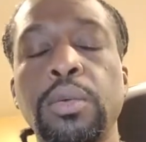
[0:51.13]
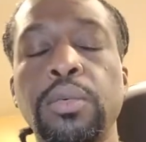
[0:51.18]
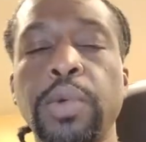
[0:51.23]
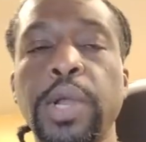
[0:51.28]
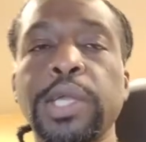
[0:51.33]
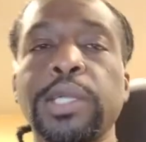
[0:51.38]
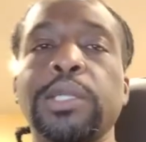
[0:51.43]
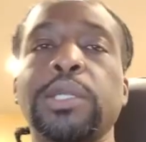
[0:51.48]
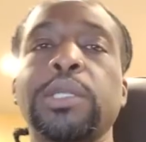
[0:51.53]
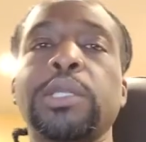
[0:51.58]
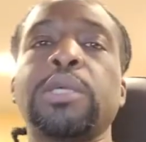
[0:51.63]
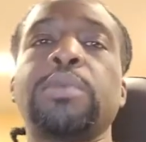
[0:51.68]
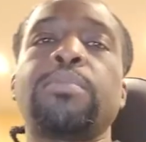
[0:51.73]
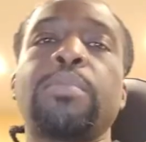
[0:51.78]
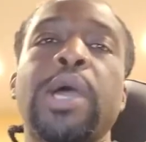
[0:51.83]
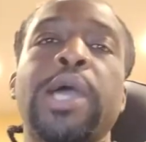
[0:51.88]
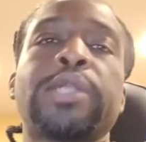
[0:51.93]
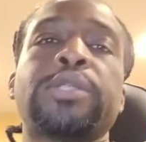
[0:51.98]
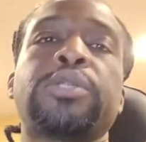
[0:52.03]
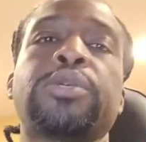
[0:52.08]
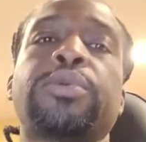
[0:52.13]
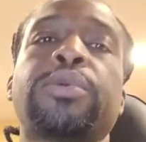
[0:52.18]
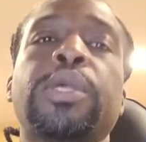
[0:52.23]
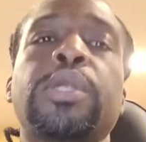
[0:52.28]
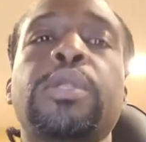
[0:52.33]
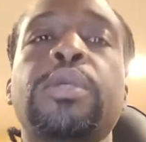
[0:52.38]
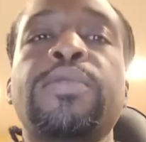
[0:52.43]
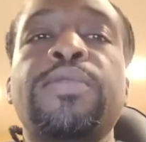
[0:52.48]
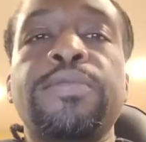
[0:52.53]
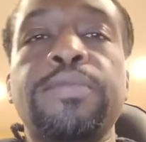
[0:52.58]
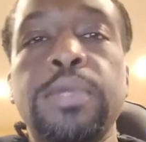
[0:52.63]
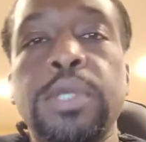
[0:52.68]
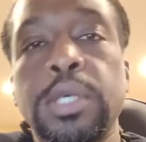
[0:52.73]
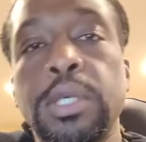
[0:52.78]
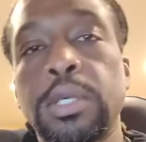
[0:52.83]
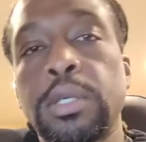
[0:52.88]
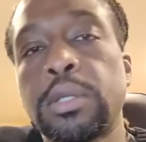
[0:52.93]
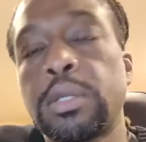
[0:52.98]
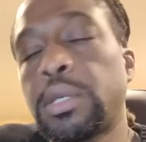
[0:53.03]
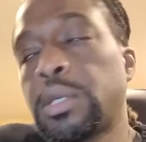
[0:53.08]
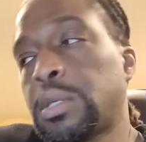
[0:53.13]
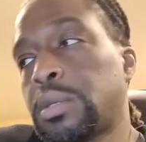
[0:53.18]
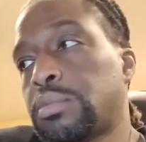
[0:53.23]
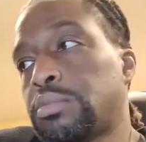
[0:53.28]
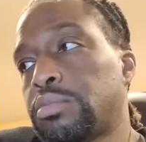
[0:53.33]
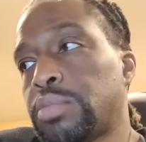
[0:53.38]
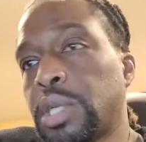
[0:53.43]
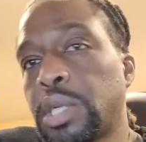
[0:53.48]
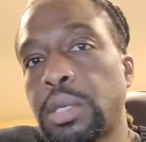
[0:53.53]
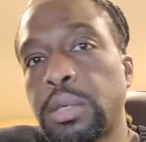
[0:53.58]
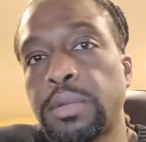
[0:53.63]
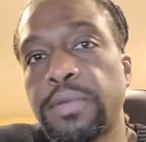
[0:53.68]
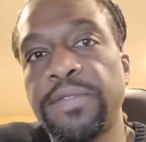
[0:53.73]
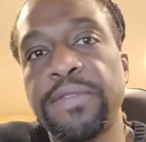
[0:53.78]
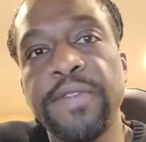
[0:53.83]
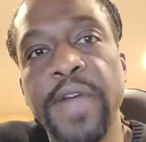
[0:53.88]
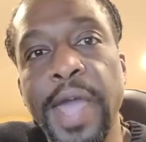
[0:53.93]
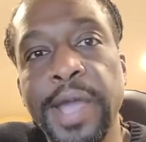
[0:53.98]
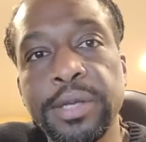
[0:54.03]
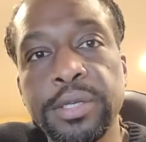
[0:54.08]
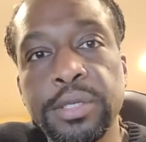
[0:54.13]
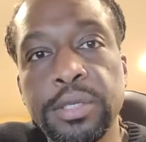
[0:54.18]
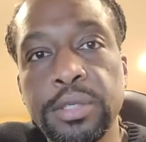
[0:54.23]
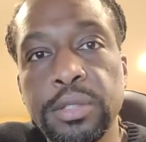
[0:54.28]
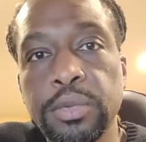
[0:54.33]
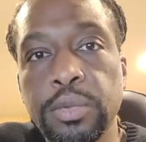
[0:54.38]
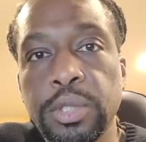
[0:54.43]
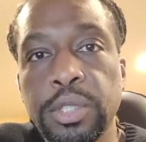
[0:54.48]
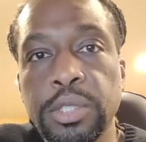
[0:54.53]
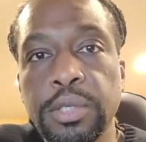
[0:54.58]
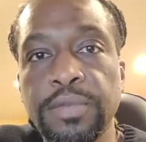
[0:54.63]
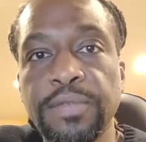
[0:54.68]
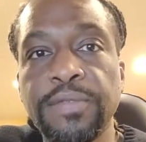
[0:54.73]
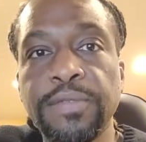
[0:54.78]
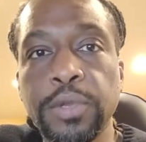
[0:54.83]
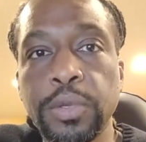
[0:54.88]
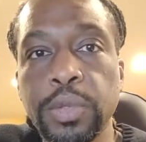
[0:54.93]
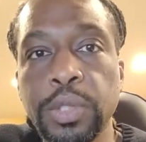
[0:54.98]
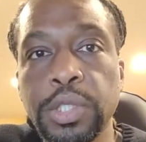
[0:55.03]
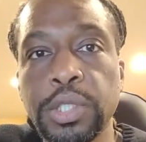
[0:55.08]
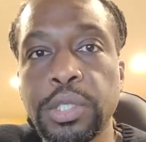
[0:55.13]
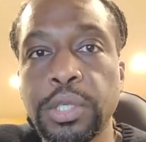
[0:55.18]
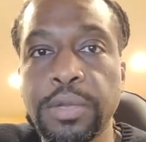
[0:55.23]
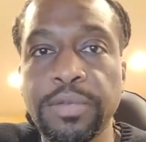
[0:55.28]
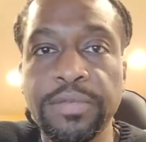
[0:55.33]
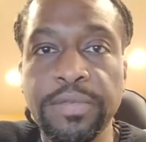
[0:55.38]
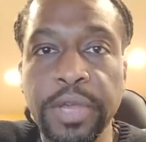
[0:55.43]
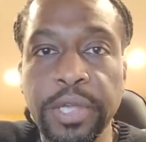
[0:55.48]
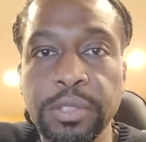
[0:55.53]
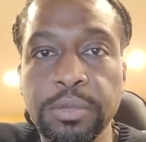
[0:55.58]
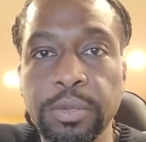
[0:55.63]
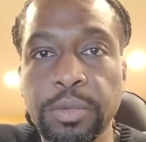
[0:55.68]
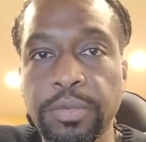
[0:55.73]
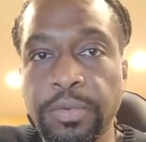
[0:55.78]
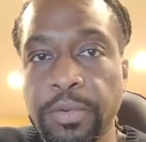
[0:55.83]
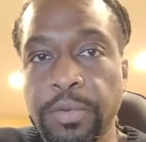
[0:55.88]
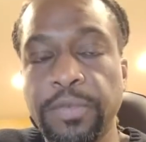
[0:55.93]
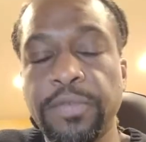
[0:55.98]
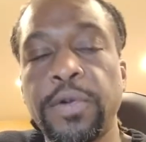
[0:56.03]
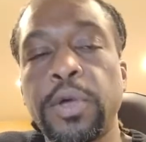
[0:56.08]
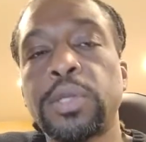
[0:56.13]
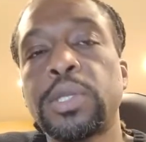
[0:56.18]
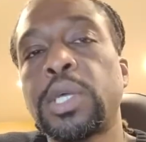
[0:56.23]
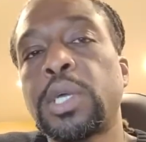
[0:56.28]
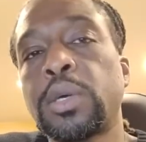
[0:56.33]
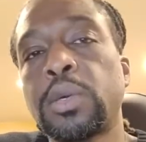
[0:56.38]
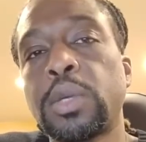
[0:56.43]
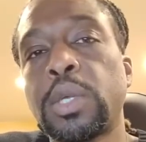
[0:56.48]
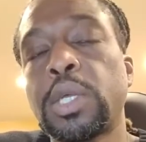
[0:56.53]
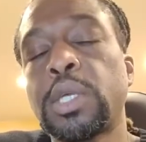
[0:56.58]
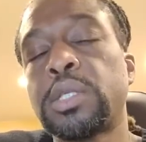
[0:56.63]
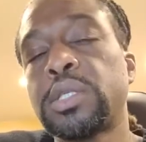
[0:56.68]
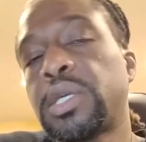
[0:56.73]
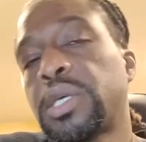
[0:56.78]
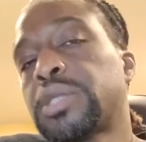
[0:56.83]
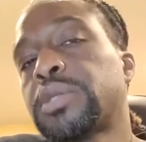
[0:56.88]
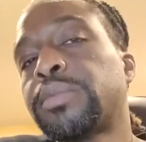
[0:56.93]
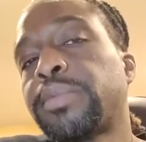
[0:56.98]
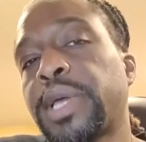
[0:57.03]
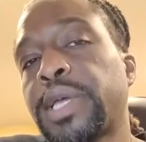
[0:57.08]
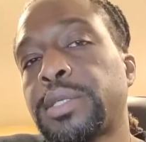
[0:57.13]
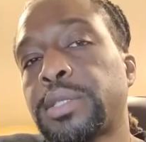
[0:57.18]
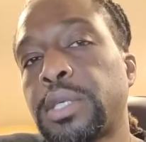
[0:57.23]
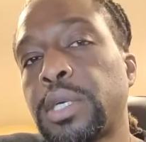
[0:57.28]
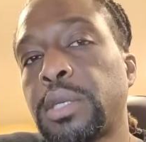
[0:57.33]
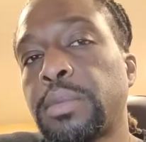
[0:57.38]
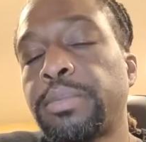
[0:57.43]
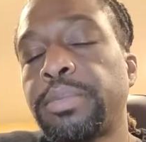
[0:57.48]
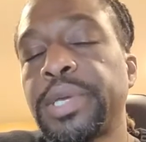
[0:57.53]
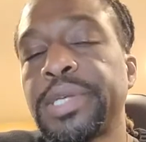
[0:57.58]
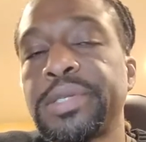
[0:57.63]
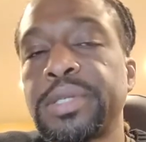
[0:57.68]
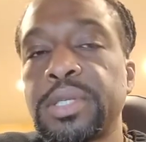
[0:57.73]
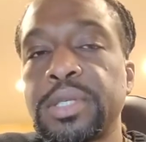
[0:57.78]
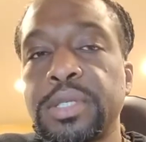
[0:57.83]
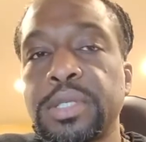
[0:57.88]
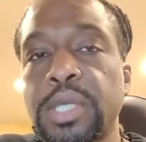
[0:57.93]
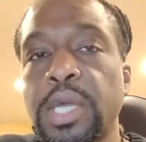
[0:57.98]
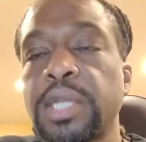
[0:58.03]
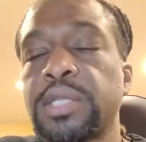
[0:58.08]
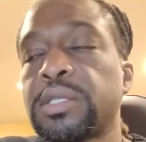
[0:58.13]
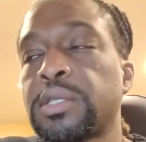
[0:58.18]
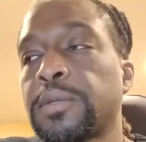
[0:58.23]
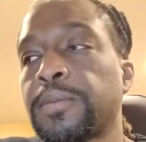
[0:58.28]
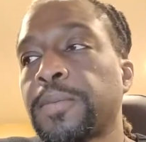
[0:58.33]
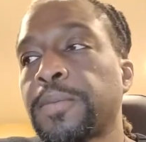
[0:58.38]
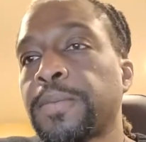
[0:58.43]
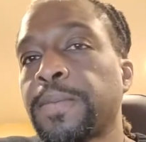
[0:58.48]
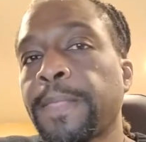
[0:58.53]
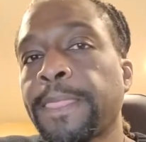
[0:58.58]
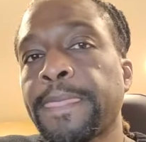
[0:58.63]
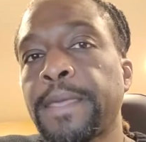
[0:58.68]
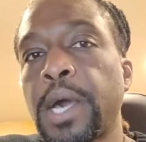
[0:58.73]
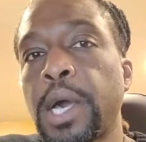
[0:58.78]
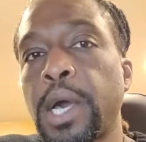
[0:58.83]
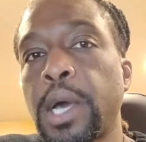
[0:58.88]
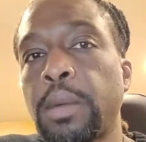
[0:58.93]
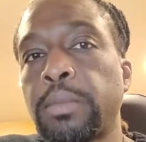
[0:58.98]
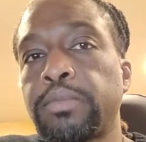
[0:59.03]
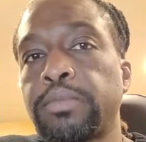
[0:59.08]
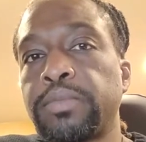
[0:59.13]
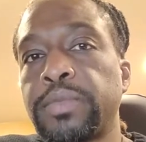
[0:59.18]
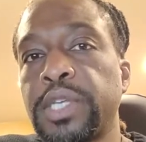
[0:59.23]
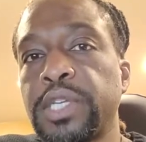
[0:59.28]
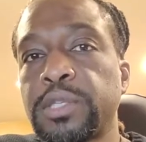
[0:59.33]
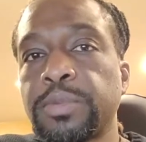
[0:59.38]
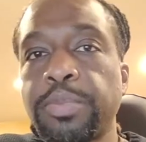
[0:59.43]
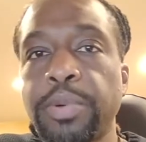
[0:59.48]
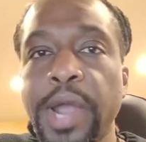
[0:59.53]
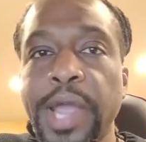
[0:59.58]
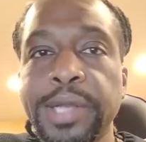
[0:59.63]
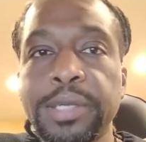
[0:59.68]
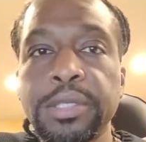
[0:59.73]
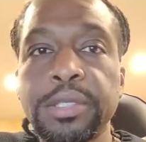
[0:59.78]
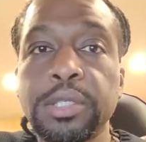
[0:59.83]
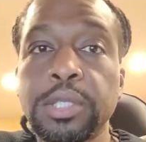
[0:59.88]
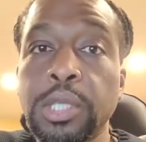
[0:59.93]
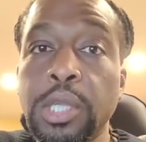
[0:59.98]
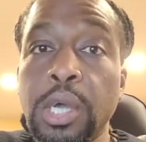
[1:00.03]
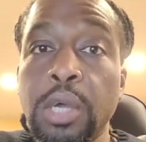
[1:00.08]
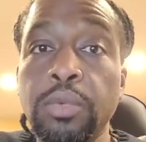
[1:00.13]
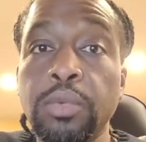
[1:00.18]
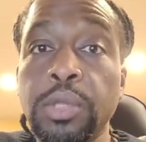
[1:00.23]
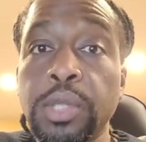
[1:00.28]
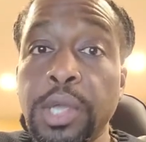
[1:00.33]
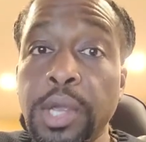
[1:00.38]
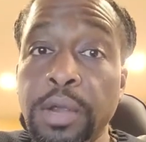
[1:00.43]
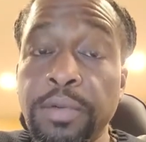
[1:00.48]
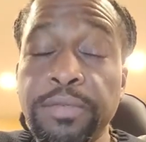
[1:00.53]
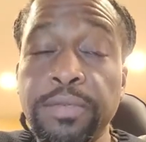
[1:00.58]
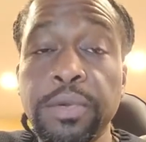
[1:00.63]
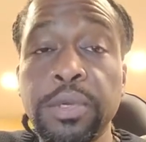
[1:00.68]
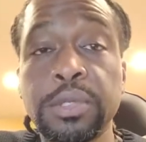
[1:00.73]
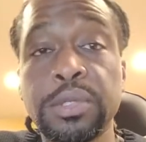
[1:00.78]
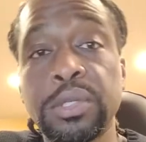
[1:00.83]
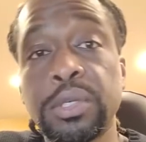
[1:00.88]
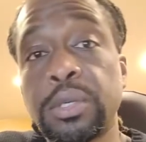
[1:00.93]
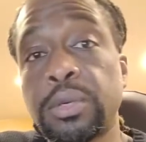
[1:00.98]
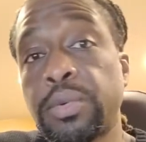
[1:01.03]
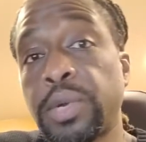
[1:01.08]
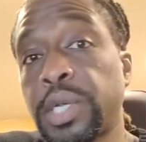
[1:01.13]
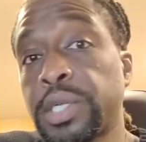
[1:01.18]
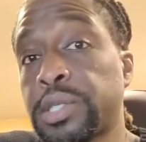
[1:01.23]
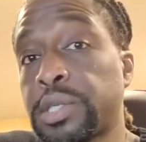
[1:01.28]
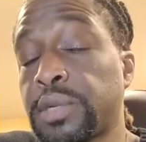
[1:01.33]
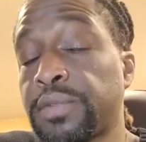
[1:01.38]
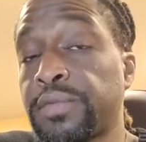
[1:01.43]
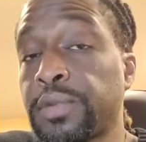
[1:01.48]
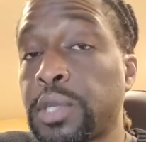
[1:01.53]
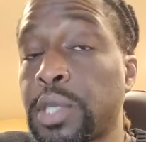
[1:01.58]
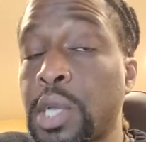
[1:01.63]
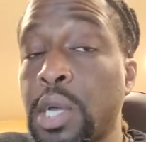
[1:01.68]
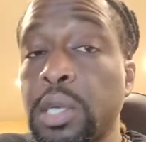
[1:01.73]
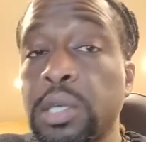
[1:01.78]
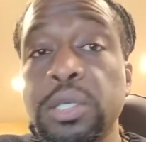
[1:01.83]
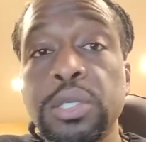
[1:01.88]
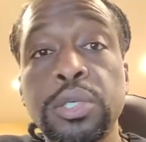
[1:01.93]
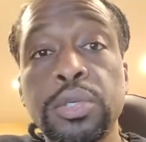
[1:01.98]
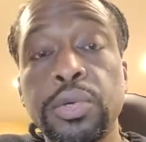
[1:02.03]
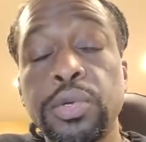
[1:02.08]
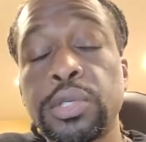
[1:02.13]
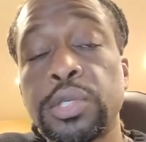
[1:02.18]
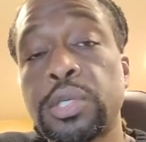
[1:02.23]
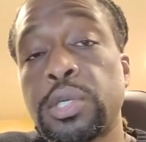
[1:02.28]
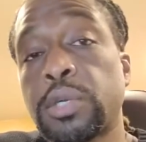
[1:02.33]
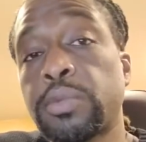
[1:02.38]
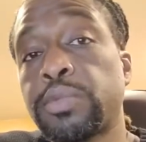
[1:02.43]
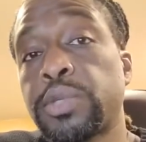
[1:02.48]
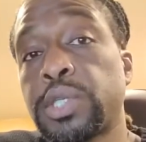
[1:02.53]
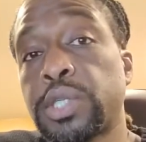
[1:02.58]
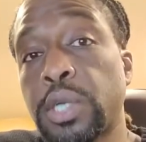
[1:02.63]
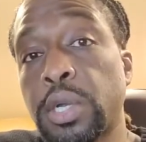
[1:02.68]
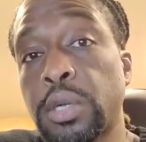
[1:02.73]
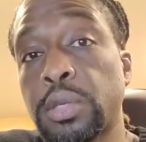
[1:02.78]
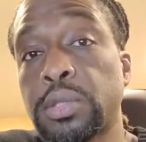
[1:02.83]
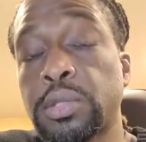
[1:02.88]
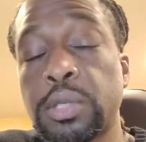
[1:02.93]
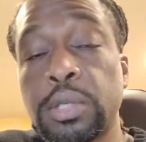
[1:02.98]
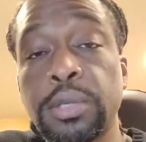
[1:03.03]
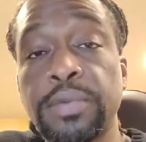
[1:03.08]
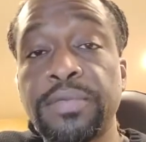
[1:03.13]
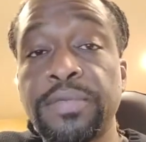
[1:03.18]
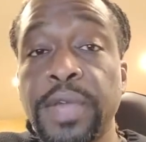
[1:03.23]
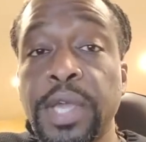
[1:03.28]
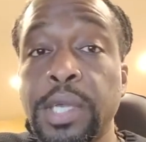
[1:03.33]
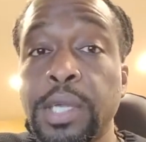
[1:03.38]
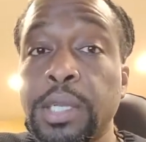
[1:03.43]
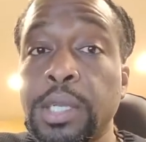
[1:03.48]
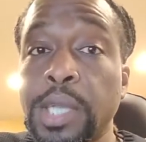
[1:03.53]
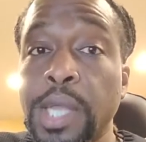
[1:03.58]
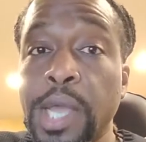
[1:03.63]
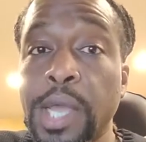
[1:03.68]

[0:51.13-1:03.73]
regularly monitoring the, the, the, you know the factors which influence your investment portfolio just makes good business sense. Um, this practice, along with careful consideration of your long and short term returns on your vacant